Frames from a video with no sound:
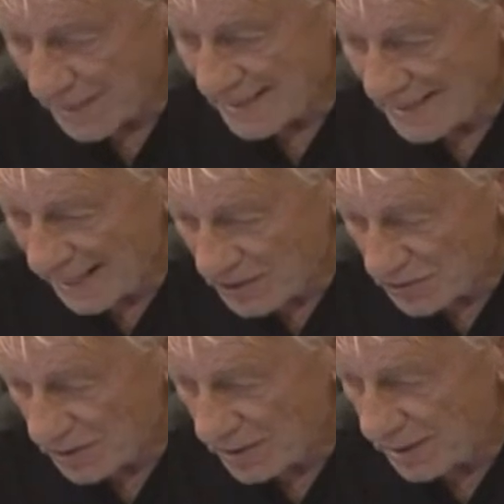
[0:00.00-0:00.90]
That's
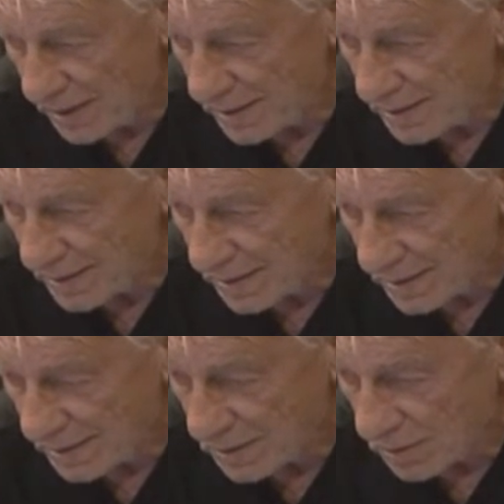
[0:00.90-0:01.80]
the
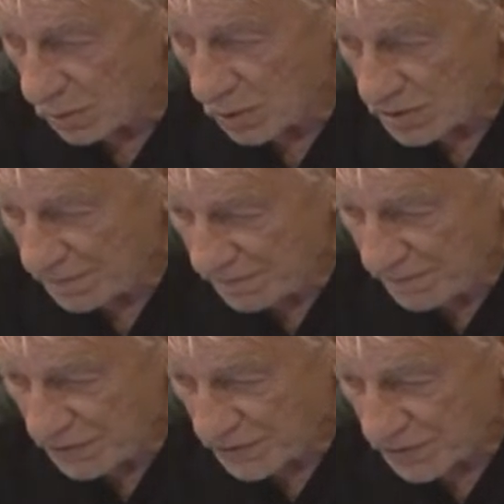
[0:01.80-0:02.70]
laws of
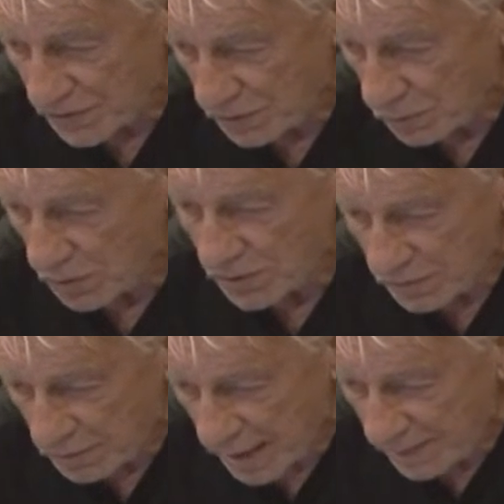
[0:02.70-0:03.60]
physics, the laws of
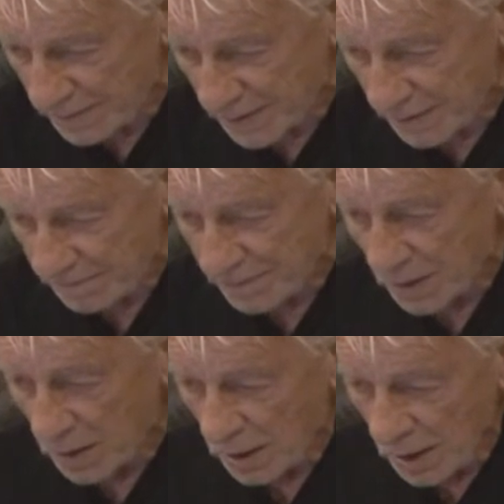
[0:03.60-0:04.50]
gravity.
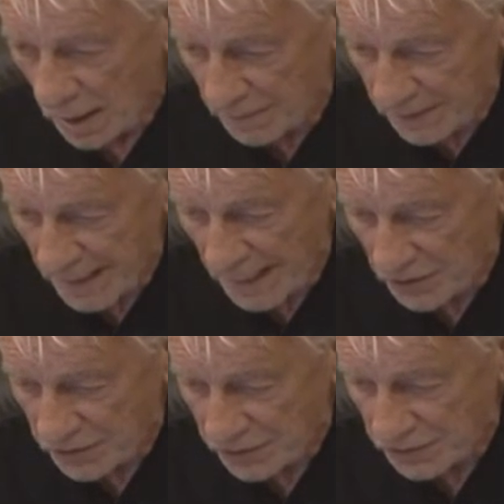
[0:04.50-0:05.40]
Every
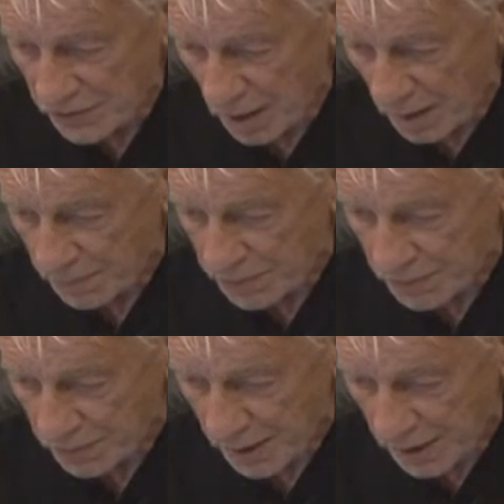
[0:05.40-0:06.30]
action is an opposite
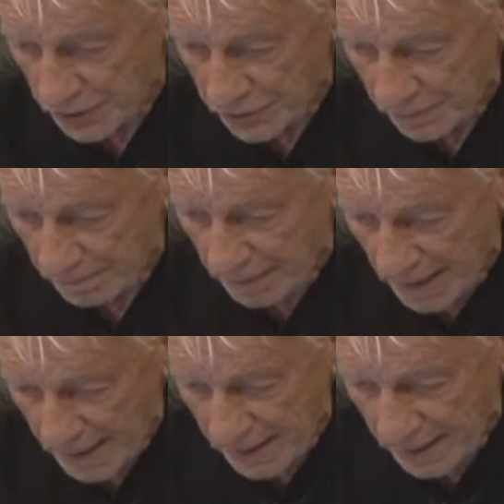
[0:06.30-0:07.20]
reaction.
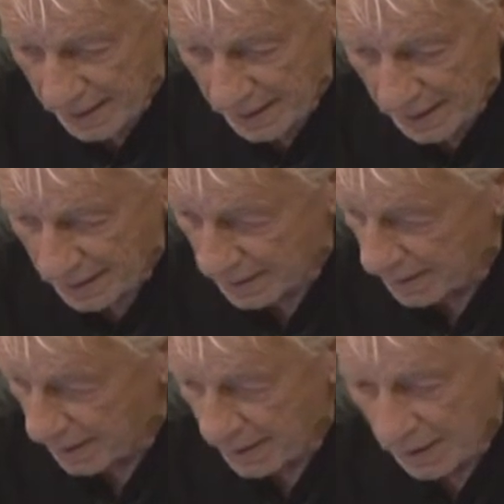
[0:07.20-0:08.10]
Bang!
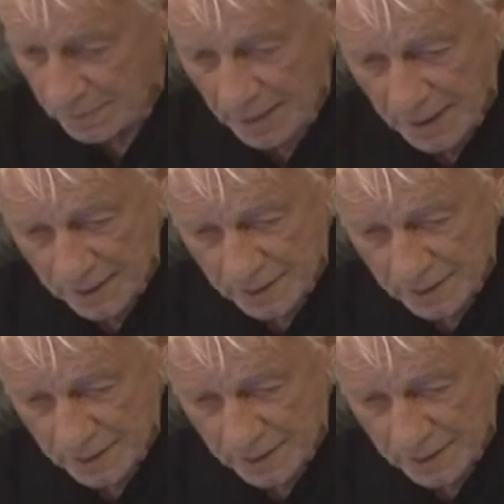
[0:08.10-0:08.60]
It came back.